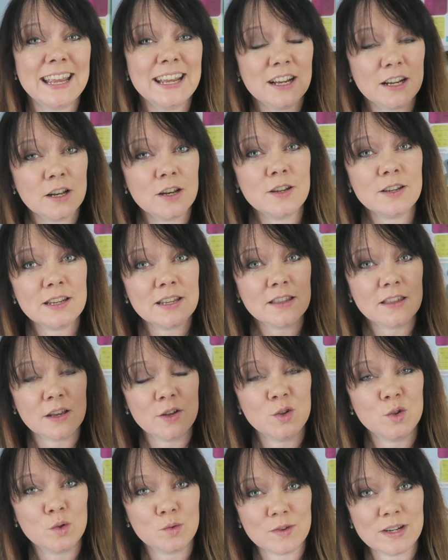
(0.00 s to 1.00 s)
including
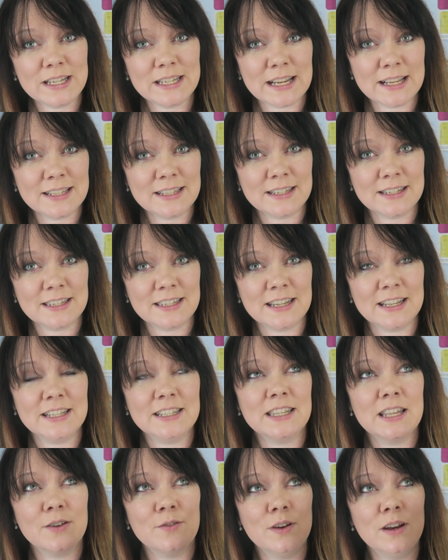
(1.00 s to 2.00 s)
those three
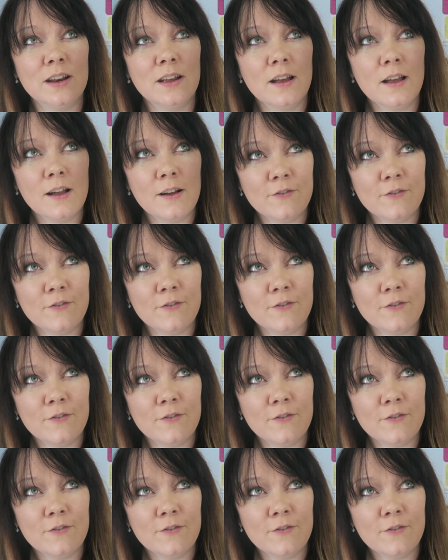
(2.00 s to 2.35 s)
sentences that are in